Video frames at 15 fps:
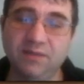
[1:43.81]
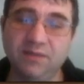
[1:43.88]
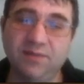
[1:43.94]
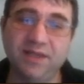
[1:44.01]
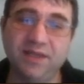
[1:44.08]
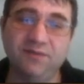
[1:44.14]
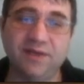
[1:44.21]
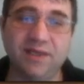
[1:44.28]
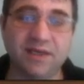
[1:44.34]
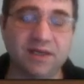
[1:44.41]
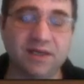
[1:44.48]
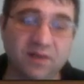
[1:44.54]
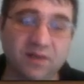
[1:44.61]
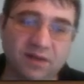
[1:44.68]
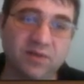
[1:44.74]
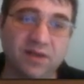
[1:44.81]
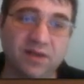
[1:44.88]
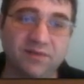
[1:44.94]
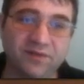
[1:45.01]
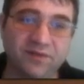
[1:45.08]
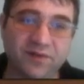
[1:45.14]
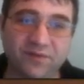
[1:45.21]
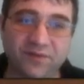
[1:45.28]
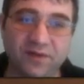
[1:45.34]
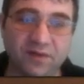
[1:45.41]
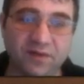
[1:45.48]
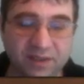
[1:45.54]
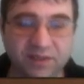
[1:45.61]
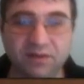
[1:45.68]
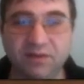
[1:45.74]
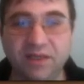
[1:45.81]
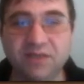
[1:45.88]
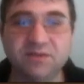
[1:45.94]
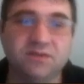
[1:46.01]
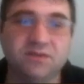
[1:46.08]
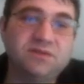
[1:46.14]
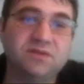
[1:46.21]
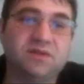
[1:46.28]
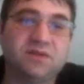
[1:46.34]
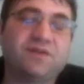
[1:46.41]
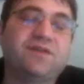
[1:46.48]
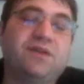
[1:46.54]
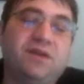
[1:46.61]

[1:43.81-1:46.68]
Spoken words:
But even at club levels, I feel like you need to do this.